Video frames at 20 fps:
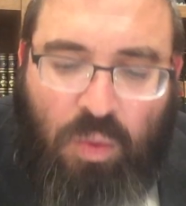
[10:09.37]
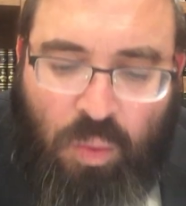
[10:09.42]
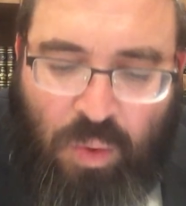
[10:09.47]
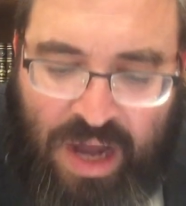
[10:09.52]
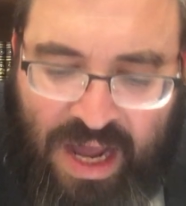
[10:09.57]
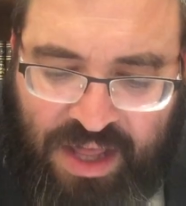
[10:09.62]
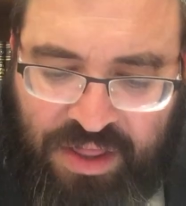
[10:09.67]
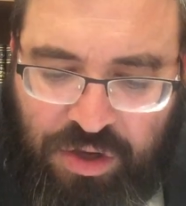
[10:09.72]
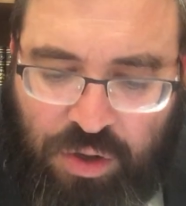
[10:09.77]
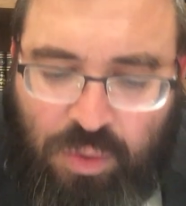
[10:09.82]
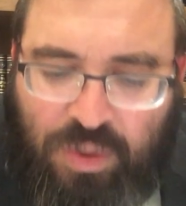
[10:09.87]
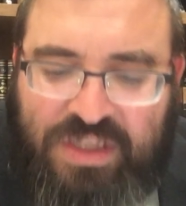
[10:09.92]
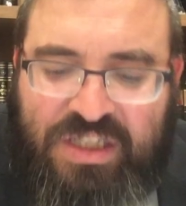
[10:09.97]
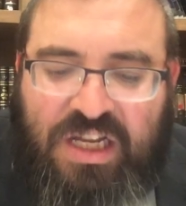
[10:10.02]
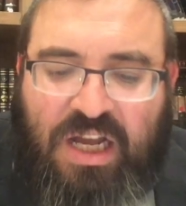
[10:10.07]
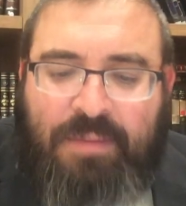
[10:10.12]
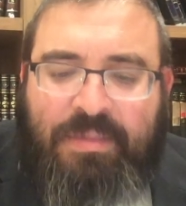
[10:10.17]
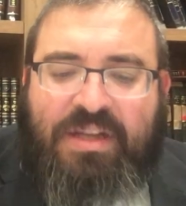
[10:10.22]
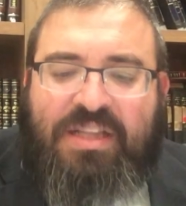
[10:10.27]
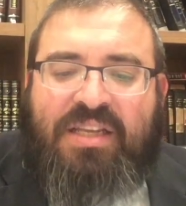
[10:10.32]
Rather, it's
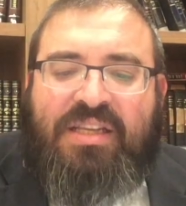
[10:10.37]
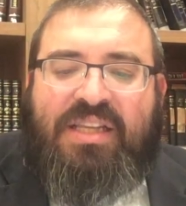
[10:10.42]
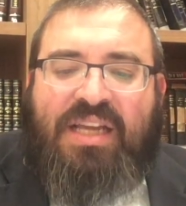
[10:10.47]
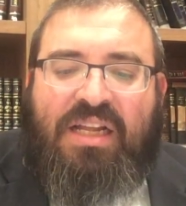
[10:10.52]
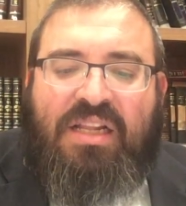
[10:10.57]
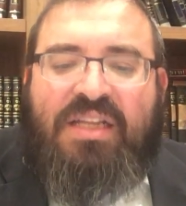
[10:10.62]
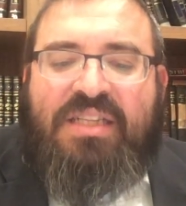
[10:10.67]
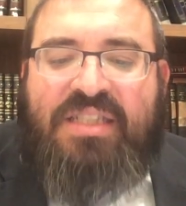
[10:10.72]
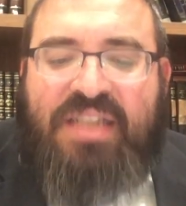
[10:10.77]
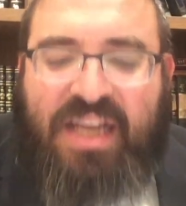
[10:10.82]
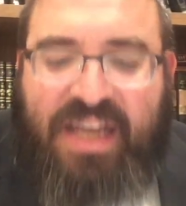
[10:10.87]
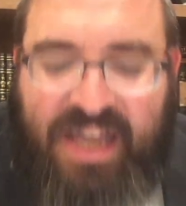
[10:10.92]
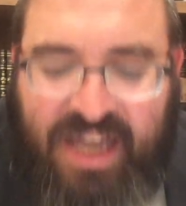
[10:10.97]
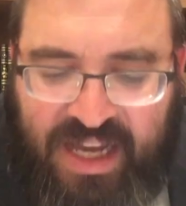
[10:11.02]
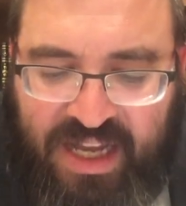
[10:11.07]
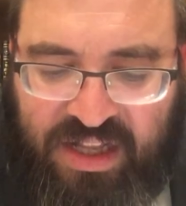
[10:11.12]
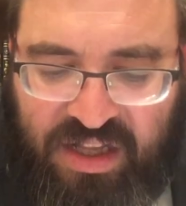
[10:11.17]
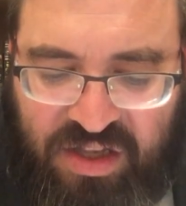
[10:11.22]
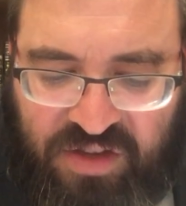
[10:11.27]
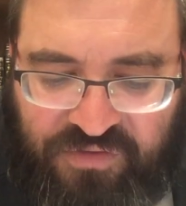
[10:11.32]
coming to tell us a
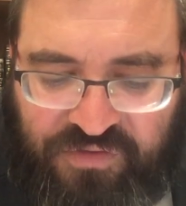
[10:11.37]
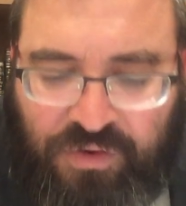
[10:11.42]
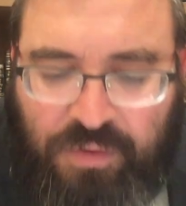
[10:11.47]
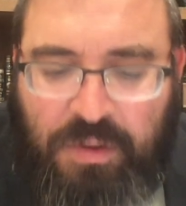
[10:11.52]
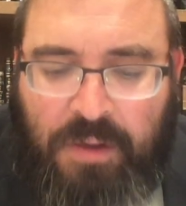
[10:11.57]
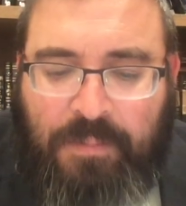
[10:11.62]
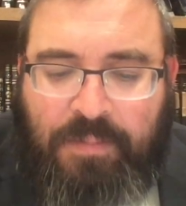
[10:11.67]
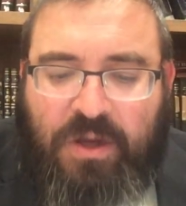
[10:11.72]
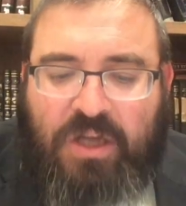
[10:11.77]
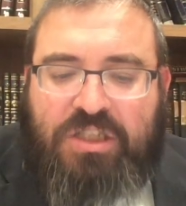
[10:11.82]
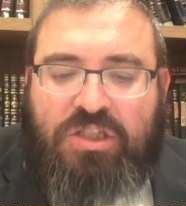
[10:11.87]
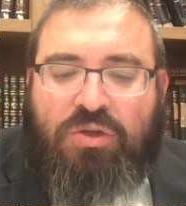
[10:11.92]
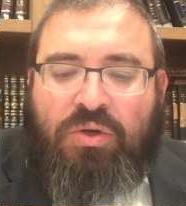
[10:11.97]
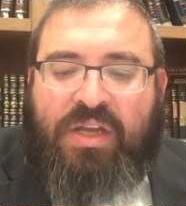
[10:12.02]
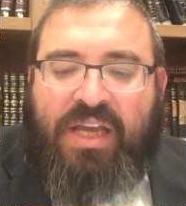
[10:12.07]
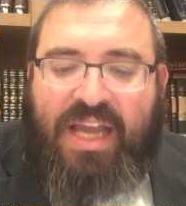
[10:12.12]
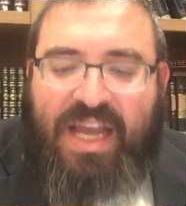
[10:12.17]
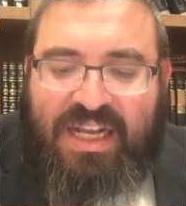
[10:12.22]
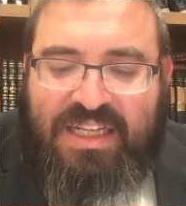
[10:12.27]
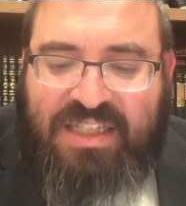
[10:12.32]
hint from the pasuk
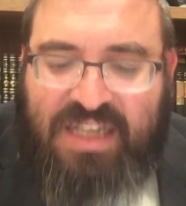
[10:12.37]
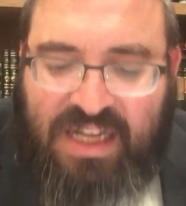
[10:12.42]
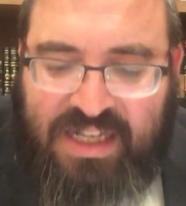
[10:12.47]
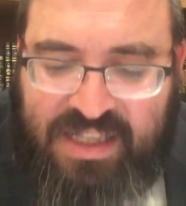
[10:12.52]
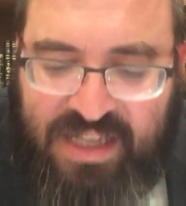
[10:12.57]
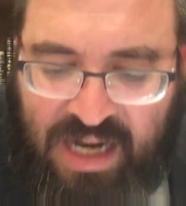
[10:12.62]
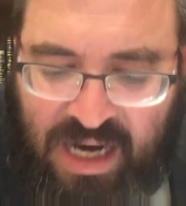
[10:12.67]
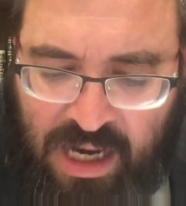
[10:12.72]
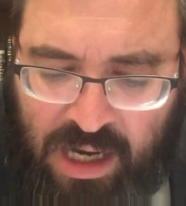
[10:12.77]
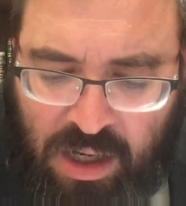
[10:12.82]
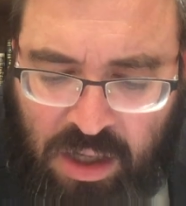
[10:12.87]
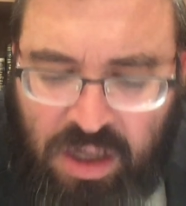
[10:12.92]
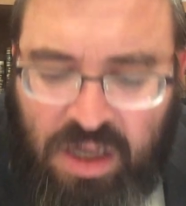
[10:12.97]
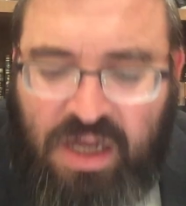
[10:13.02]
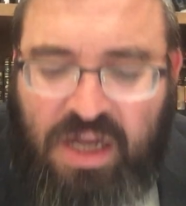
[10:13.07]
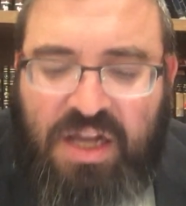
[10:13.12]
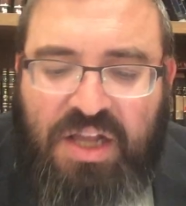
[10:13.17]
Etz Hadar